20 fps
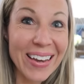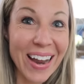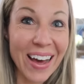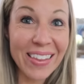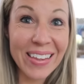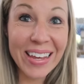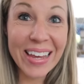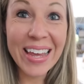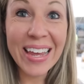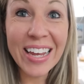
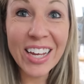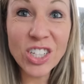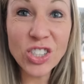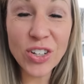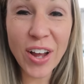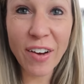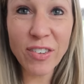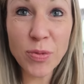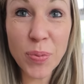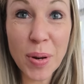Now the key is
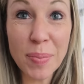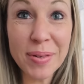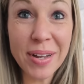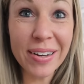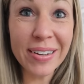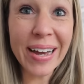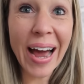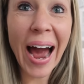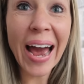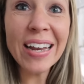you have to put them
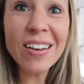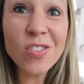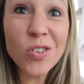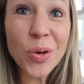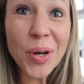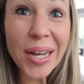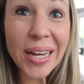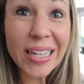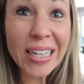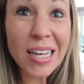down kind of
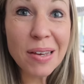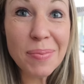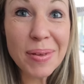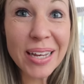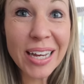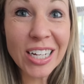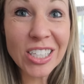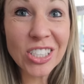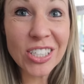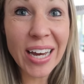quickly
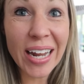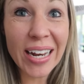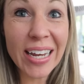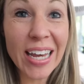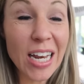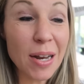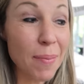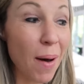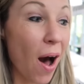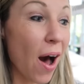because you gotta
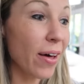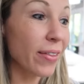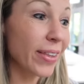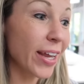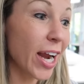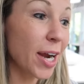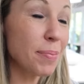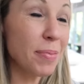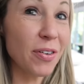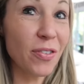get them on
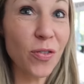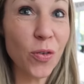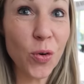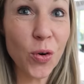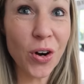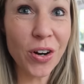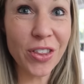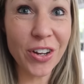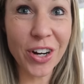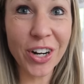there
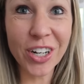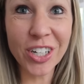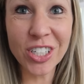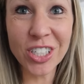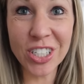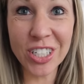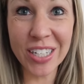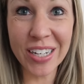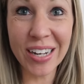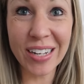before the
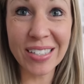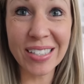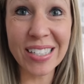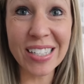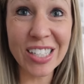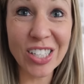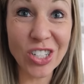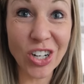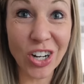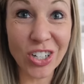Hershey's
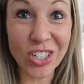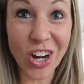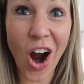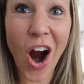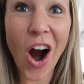start to